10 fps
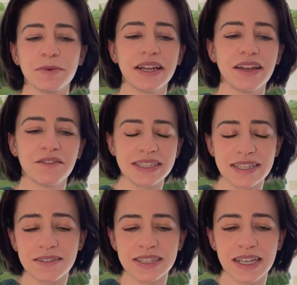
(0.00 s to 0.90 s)
But if it
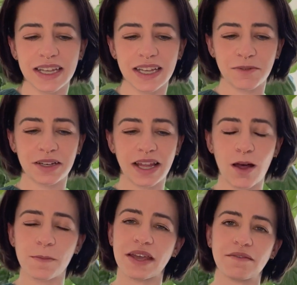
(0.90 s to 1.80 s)
sounds like it would
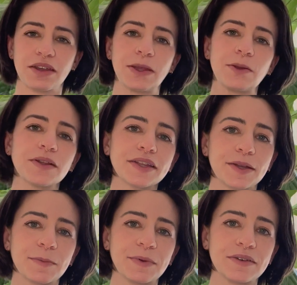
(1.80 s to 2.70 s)
help give you a
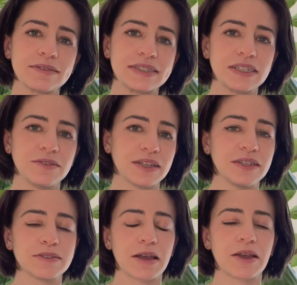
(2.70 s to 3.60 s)
little boost, you can
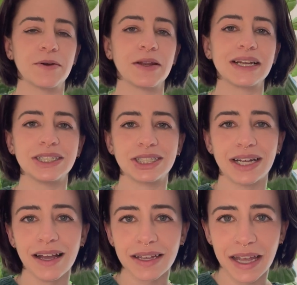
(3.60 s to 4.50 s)
use my code
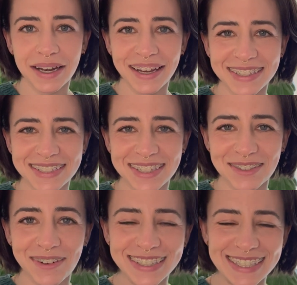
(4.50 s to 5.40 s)

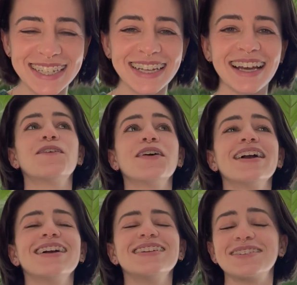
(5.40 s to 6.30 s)
JAKADHD20
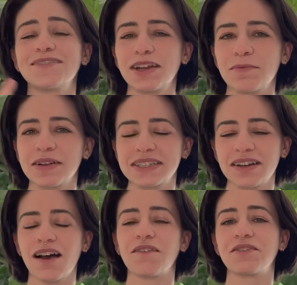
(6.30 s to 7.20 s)
for
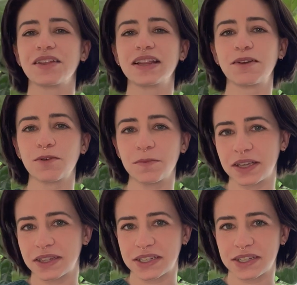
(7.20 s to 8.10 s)
20% off. The link will be
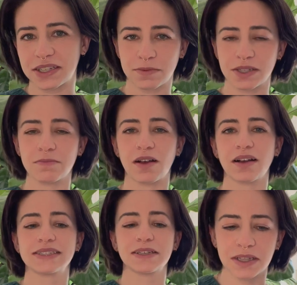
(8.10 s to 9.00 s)
in the description
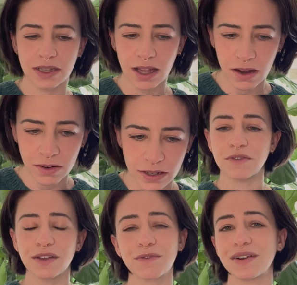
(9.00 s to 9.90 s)
box below.
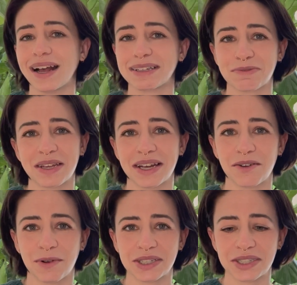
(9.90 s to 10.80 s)
Feel free to ask me any
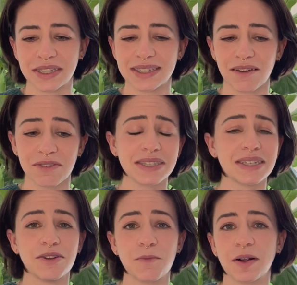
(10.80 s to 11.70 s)
questions.
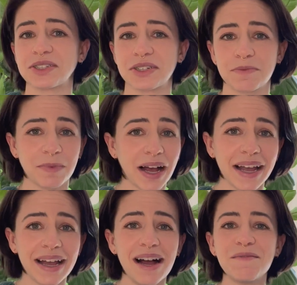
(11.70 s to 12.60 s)
Obviously no pressure to
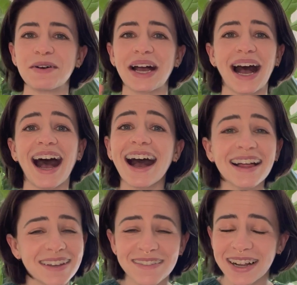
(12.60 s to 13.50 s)
buy, but I
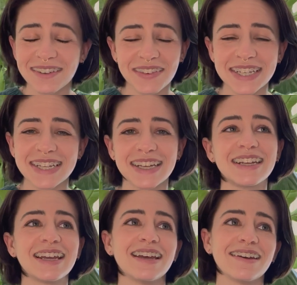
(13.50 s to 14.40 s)
highly recommend
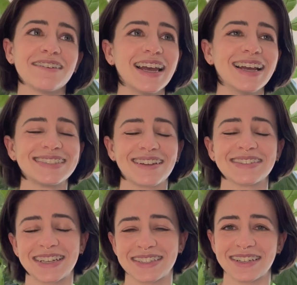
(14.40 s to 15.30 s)
it if it sounds
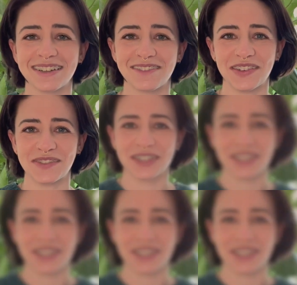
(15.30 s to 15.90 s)
like it's a good fit for